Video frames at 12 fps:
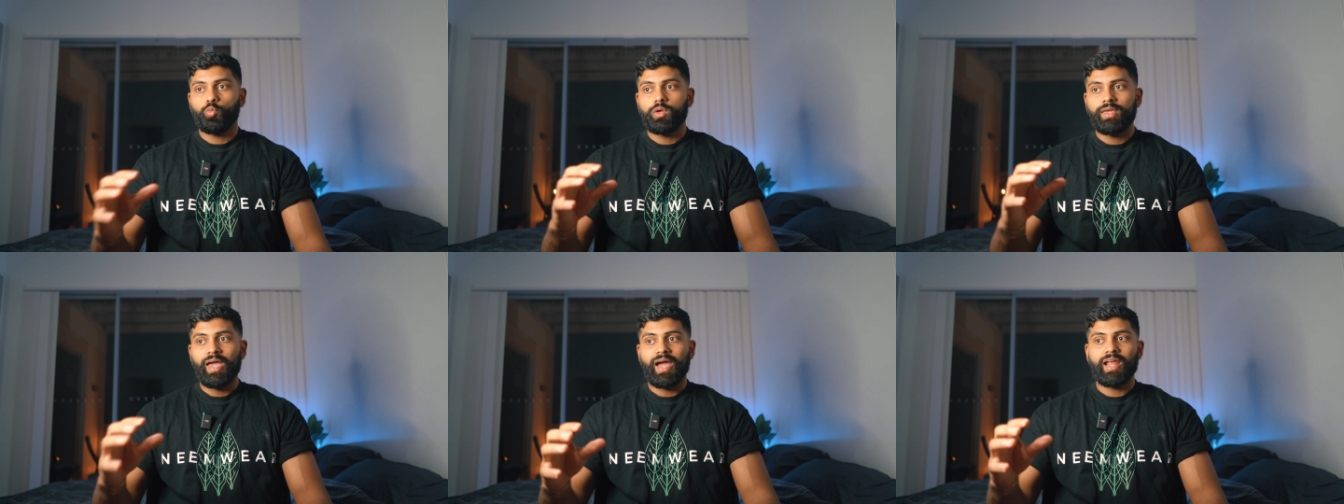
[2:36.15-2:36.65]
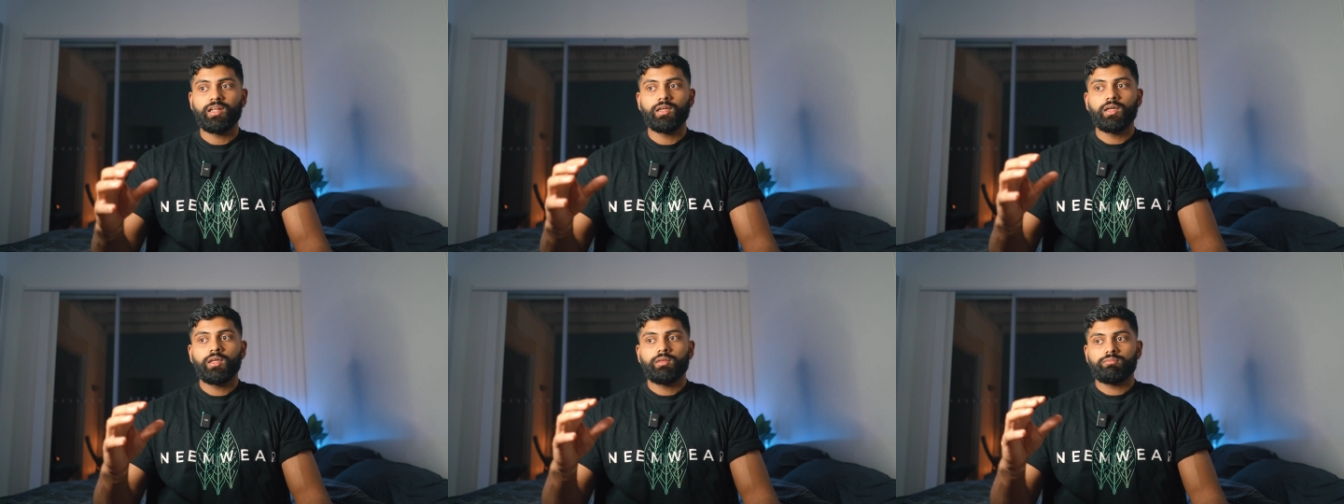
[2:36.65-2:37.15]
We had,
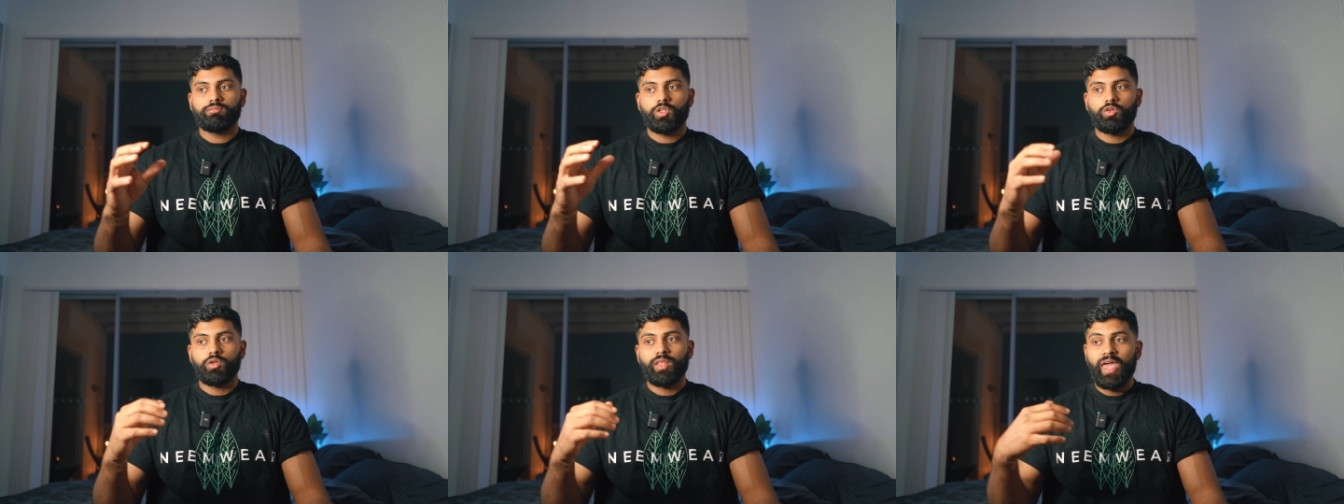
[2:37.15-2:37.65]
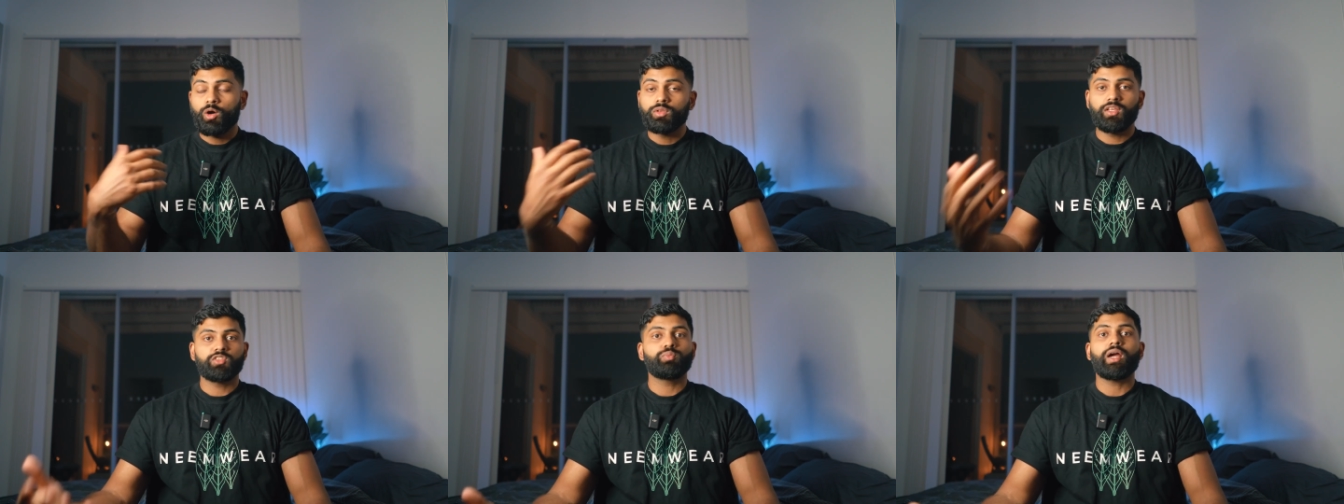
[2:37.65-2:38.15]
you know, the
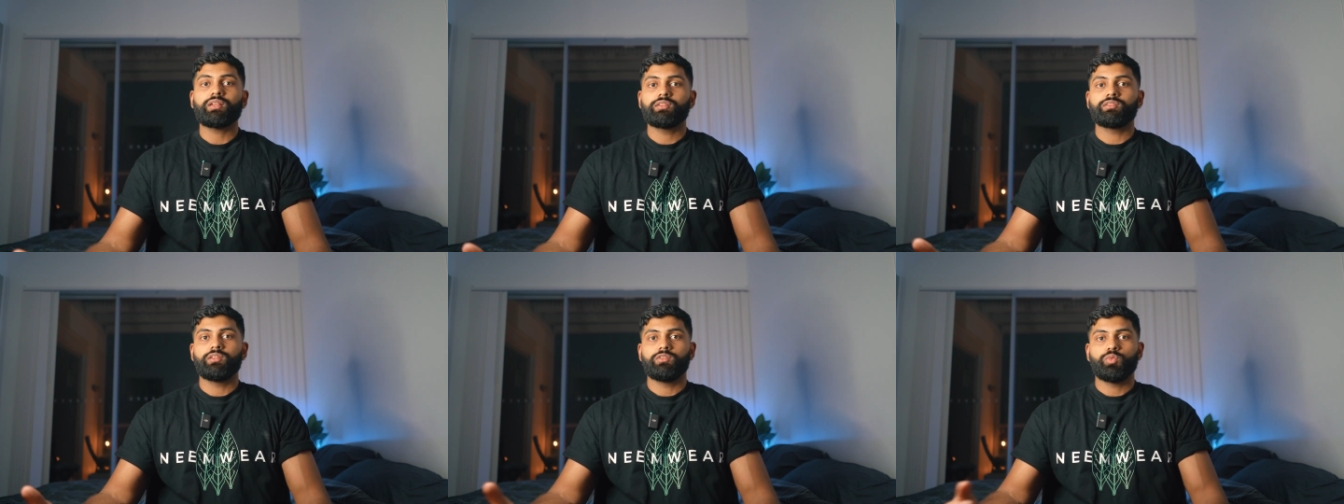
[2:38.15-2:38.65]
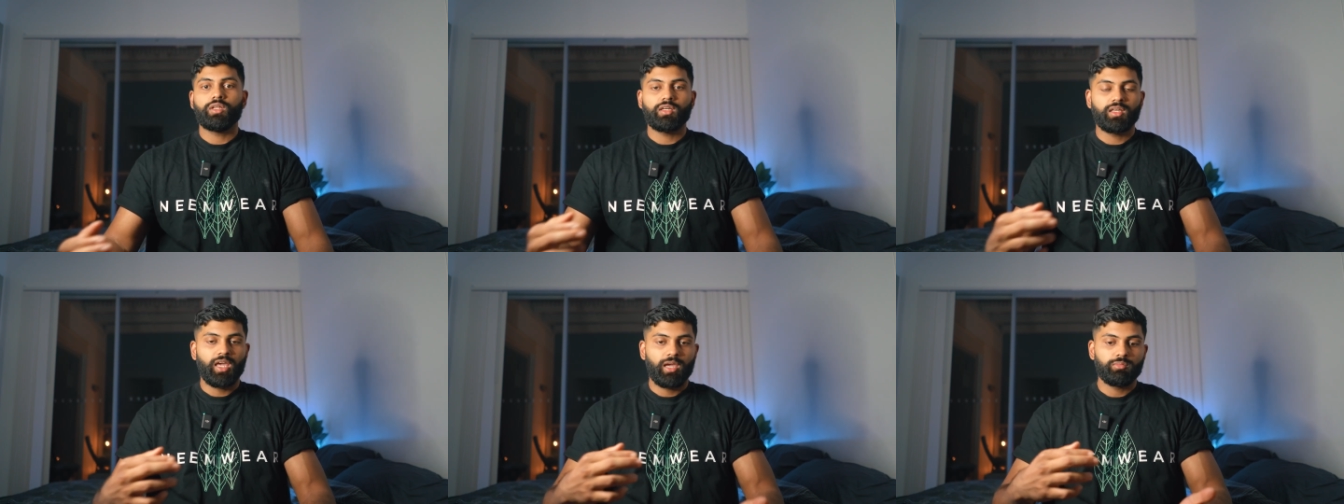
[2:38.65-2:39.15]
healthiest practices when it
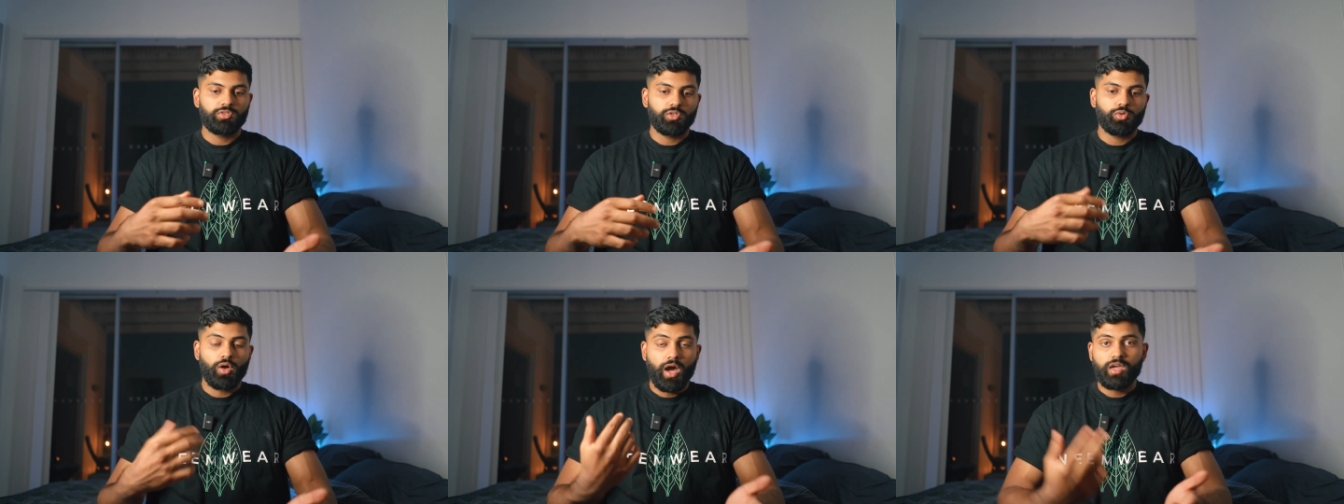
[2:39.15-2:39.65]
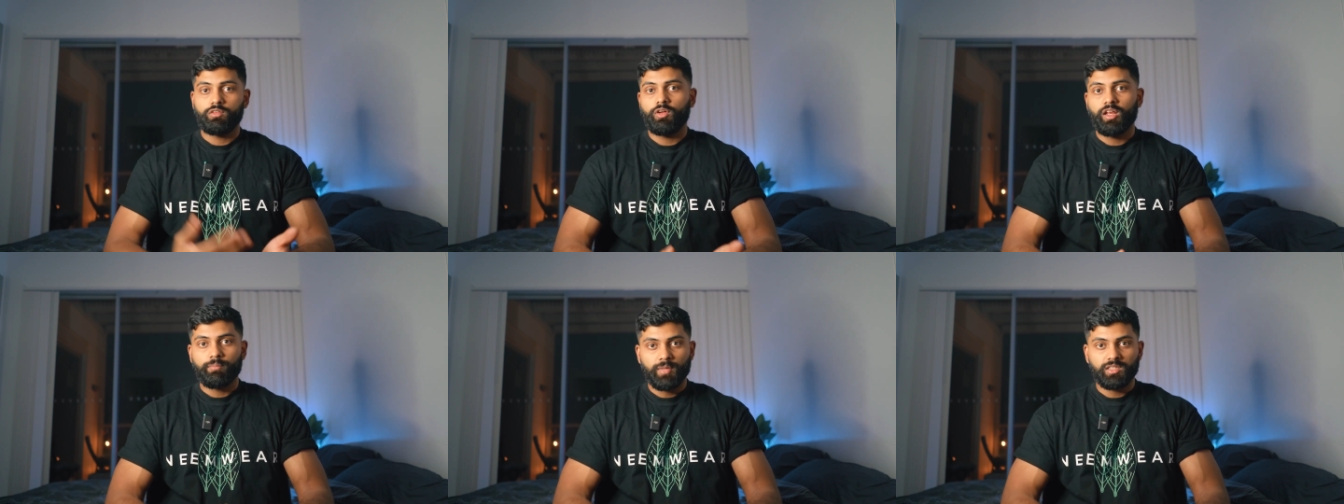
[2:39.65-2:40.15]
came to
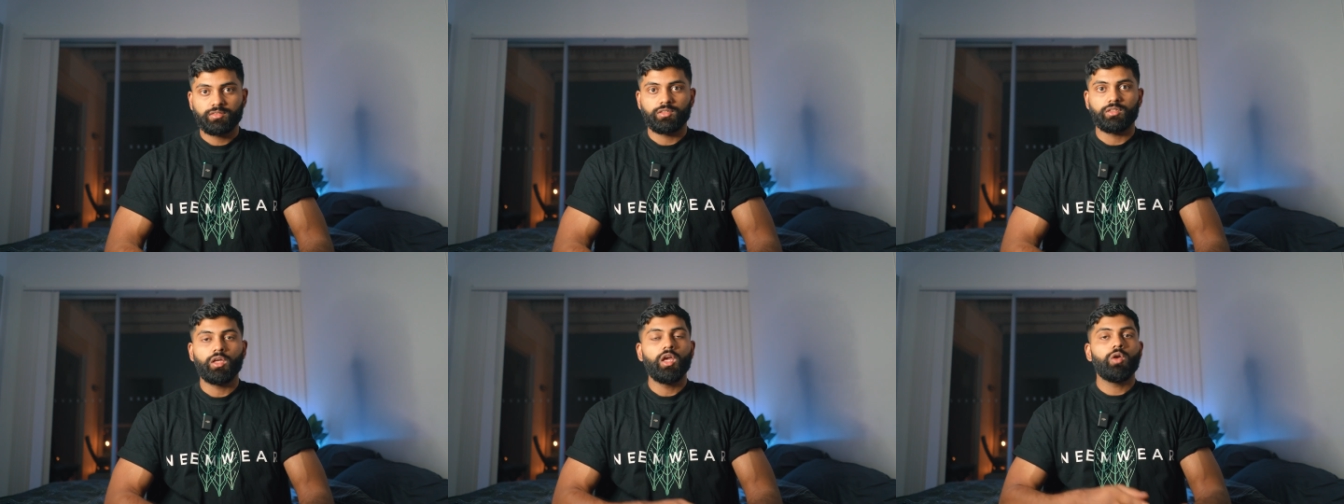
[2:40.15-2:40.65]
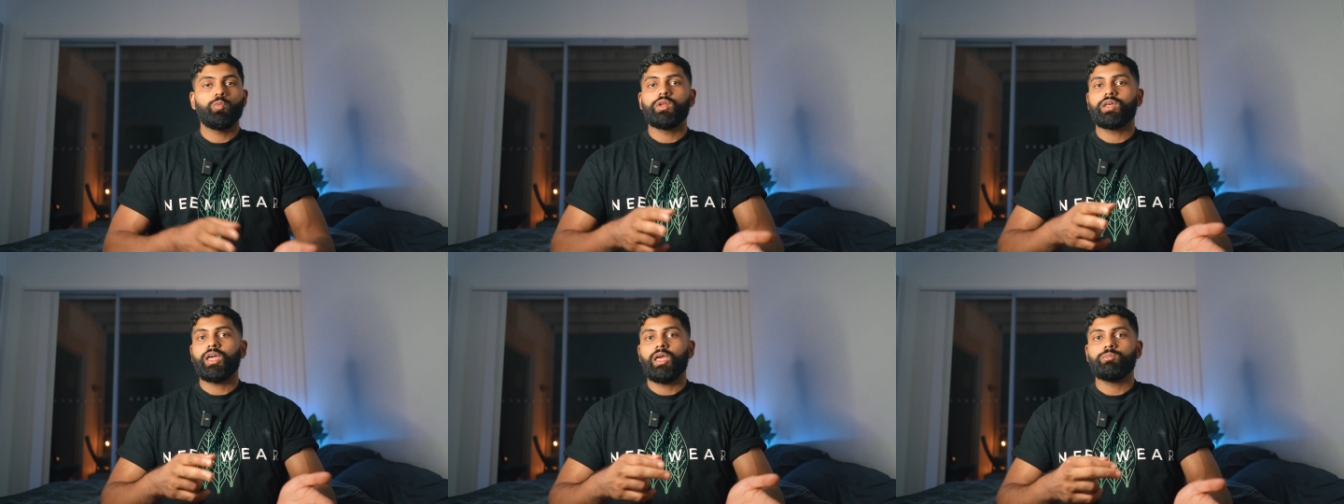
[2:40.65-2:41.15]
Ayurvedic medicine,
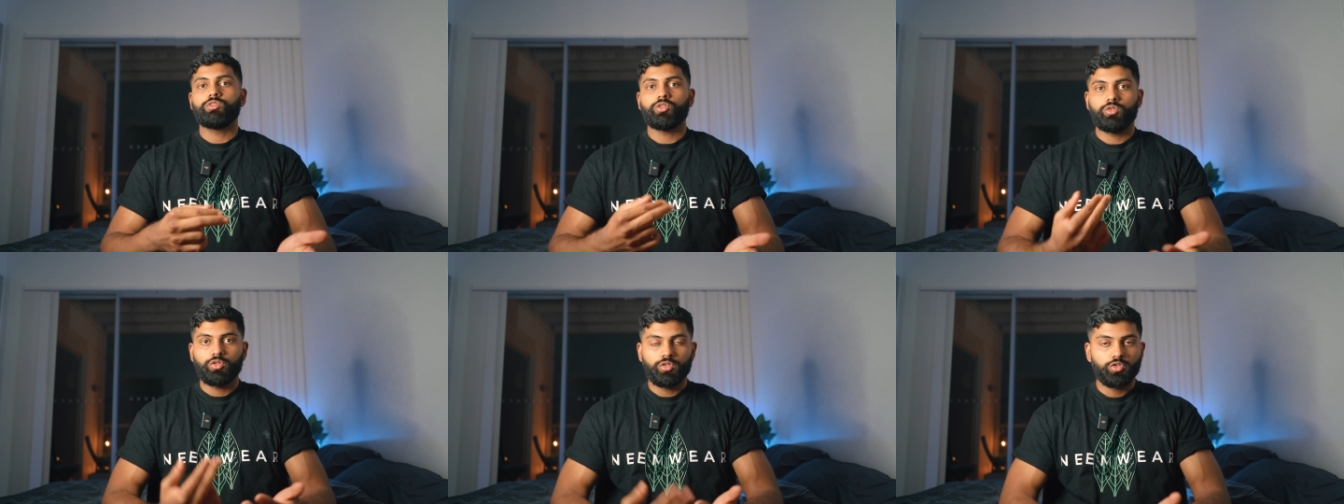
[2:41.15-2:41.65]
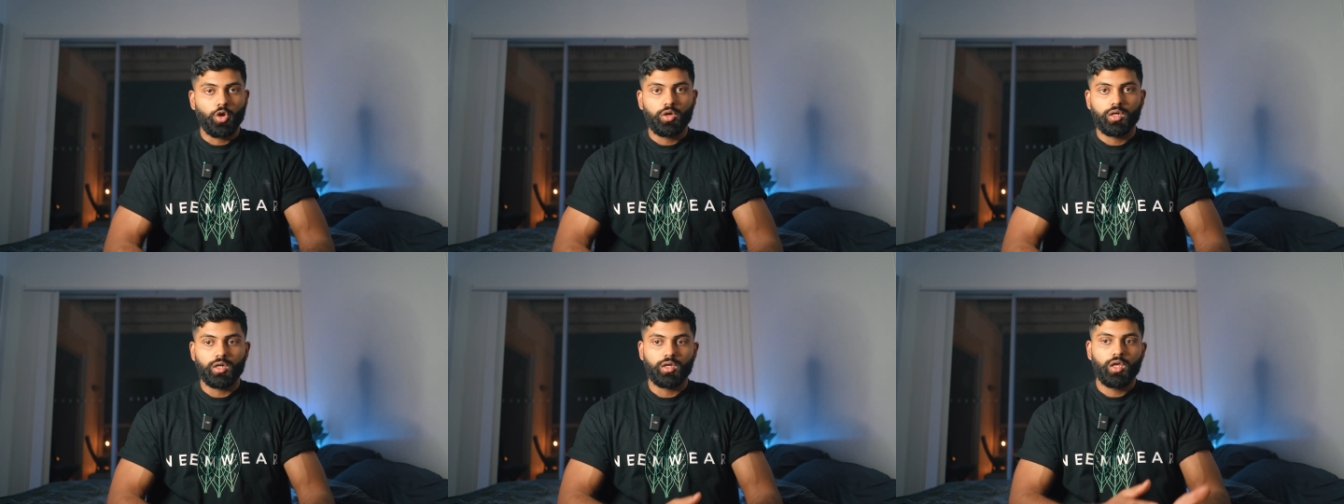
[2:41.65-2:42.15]
when it came to
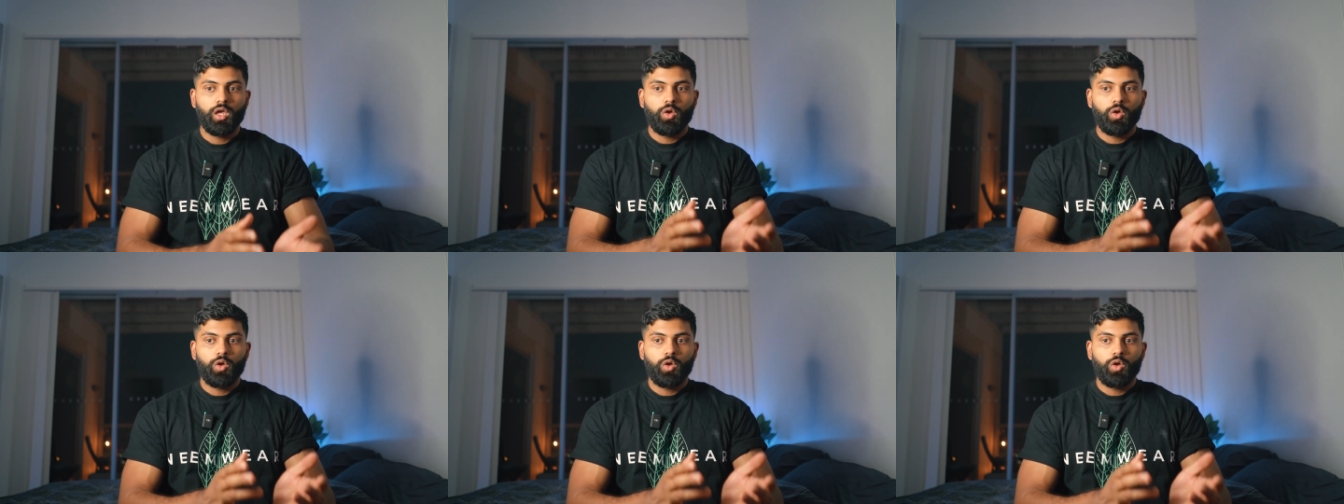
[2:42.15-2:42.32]
yoga,